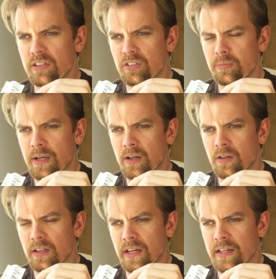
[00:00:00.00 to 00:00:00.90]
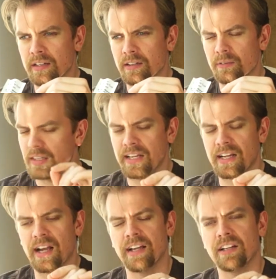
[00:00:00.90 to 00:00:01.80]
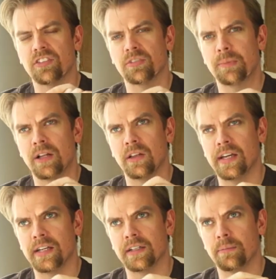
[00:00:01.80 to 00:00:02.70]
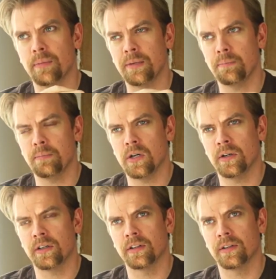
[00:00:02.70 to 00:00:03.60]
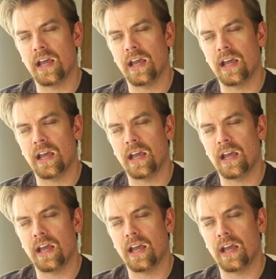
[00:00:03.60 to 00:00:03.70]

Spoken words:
kind of smell like my mug